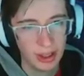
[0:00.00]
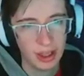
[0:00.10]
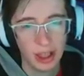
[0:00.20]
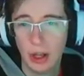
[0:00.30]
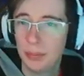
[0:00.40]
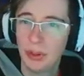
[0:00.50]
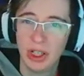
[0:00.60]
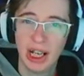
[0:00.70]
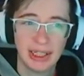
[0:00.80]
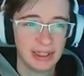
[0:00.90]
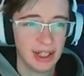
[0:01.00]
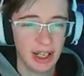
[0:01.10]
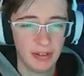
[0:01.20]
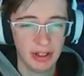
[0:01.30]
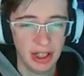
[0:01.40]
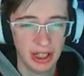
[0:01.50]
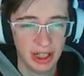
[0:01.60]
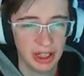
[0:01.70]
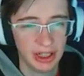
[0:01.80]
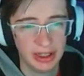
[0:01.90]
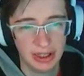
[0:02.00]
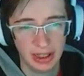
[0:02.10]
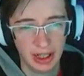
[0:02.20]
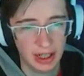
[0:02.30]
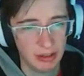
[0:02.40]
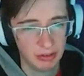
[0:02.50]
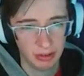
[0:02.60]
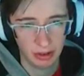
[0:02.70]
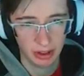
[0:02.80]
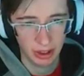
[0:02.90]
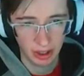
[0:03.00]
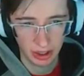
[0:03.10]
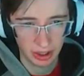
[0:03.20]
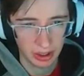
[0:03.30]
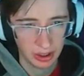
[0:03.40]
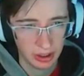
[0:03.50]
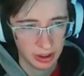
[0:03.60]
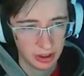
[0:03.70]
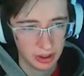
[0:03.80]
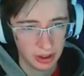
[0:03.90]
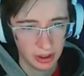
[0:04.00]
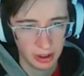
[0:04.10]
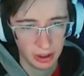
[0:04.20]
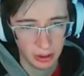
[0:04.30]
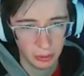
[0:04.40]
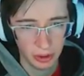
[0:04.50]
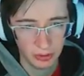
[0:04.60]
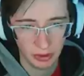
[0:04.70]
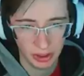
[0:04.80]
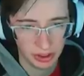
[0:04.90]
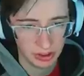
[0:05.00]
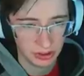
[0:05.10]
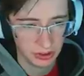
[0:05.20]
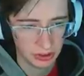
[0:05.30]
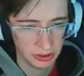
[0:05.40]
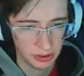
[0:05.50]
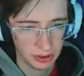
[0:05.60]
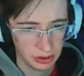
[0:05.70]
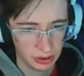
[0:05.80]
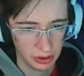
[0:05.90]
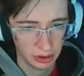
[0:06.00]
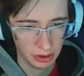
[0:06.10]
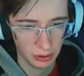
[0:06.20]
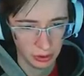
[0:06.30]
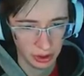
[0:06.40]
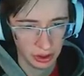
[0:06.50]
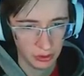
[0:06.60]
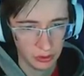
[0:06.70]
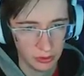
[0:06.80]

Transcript: Hope you guys are having a delightful day. Uh, whatever day this is going out.